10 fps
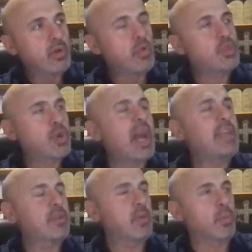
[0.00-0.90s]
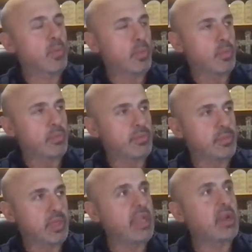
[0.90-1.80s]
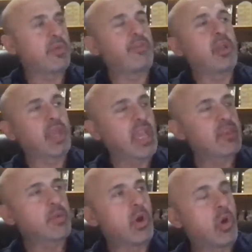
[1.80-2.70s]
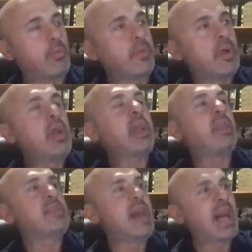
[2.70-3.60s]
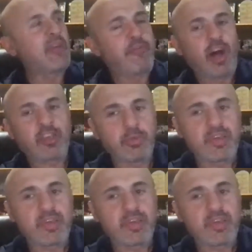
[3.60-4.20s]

who tried to lead a revolt against Rome. He's not a false